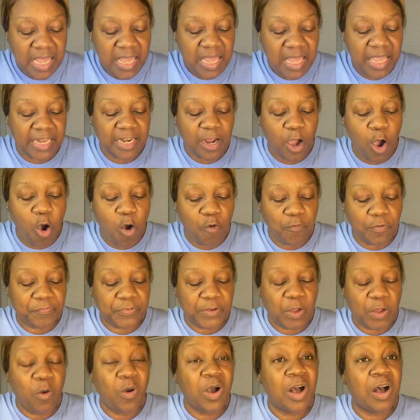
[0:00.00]
and
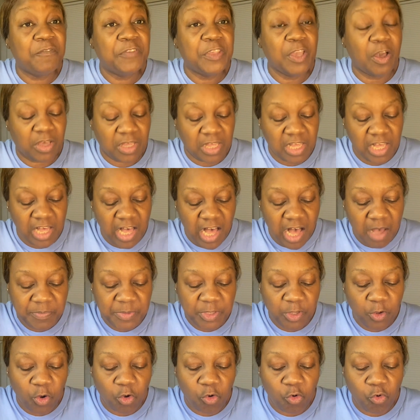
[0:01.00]
overflow of your cup,
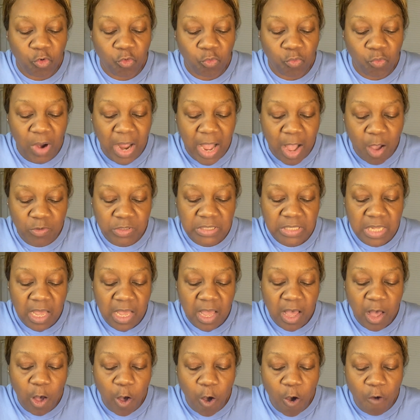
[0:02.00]
your cross
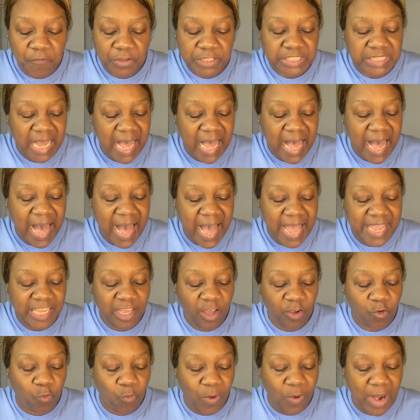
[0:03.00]
over to
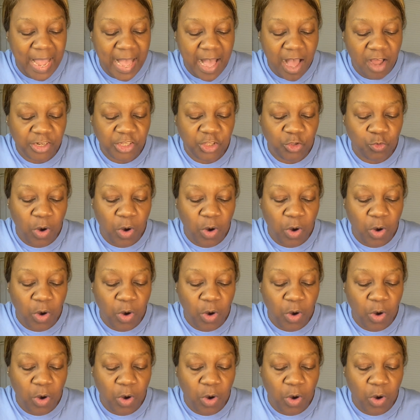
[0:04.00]
higher ground.